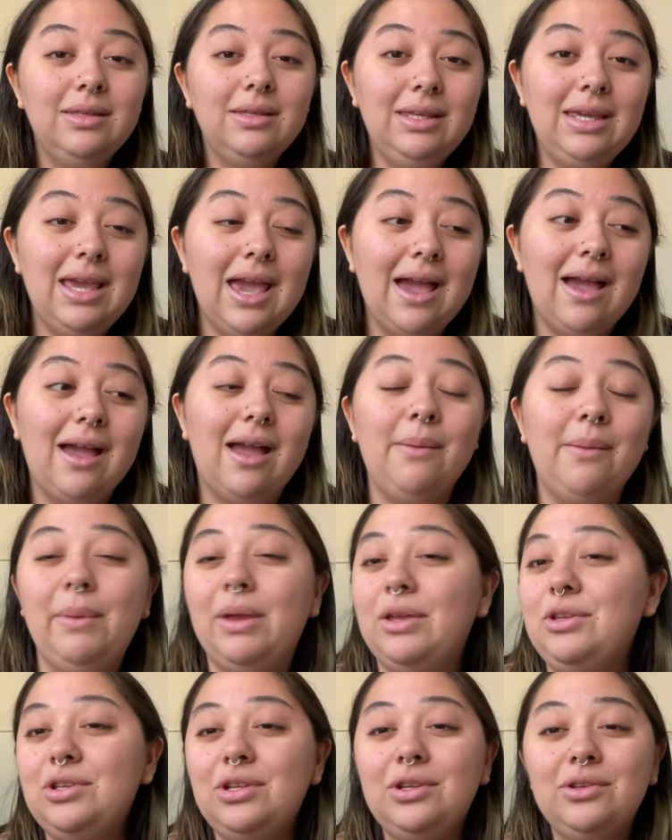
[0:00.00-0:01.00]
yeah, I'm
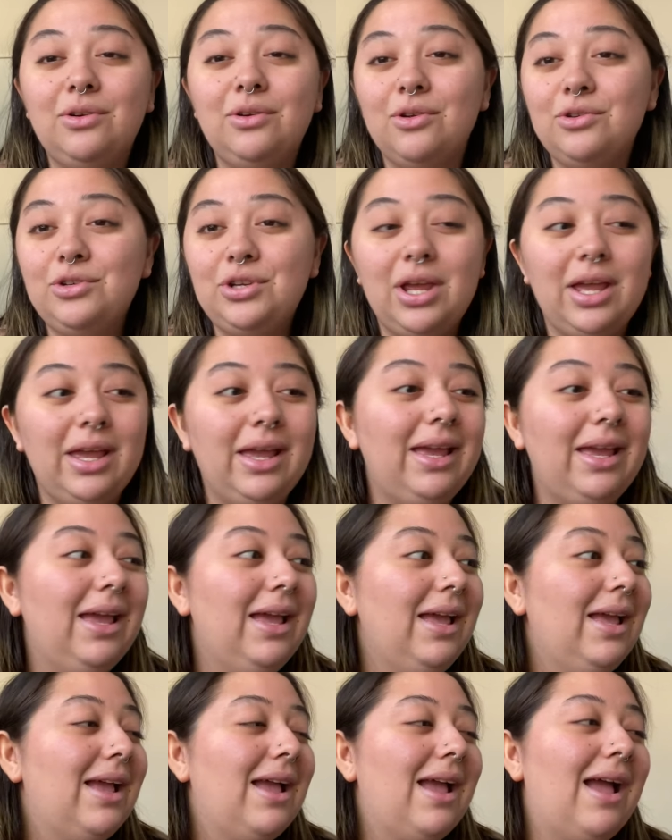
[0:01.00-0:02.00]
itching to crochet.
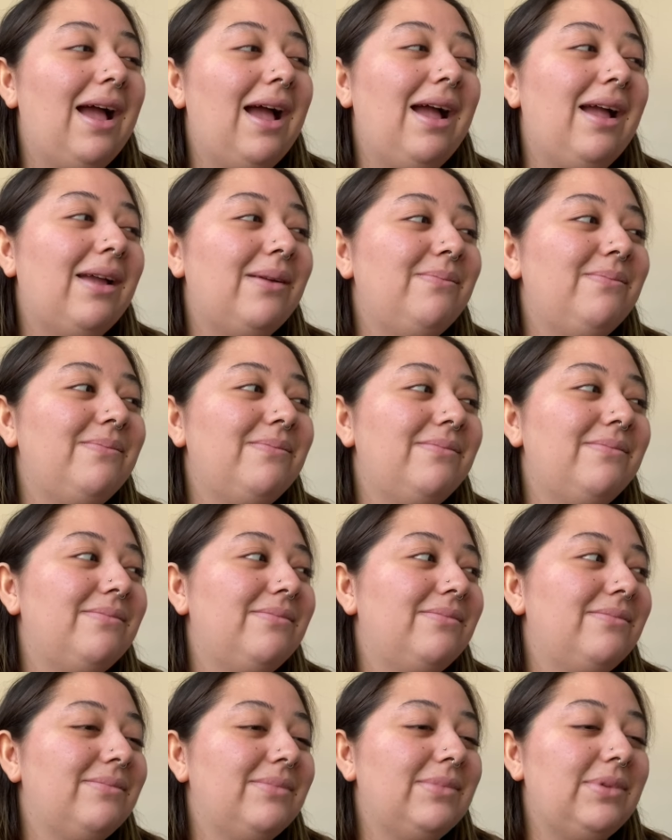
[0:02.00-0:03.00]
I'm
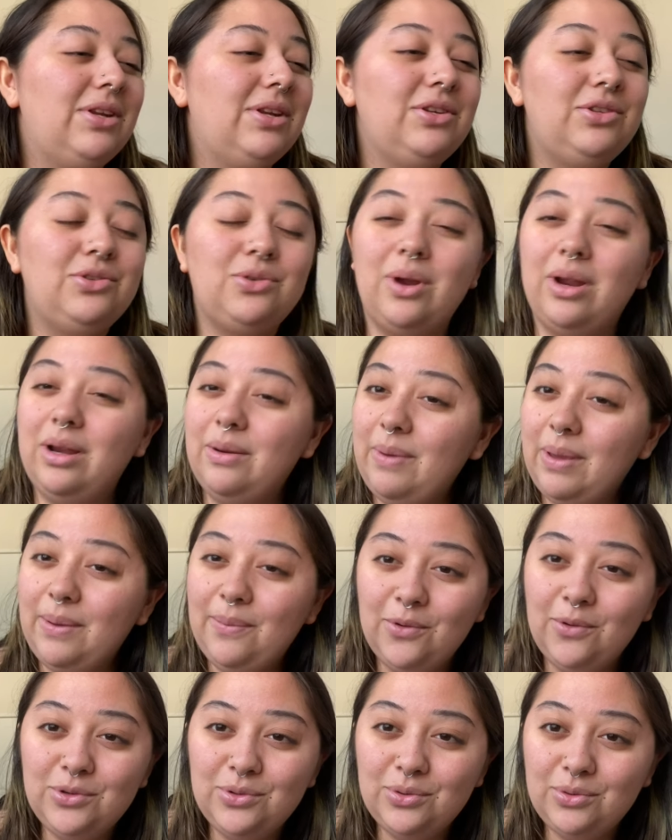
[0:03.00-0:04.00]
gonna try to make
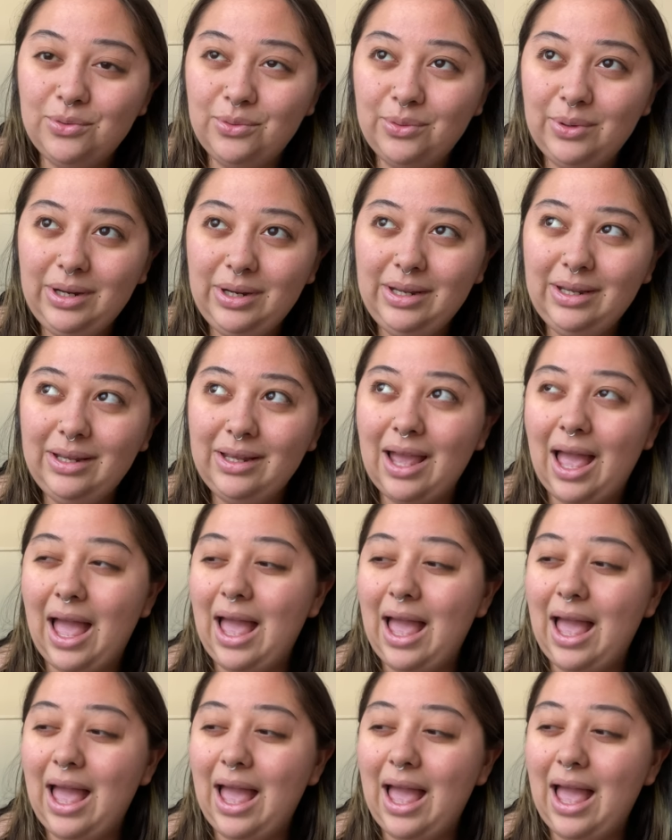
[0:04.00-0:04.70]
more jewelry.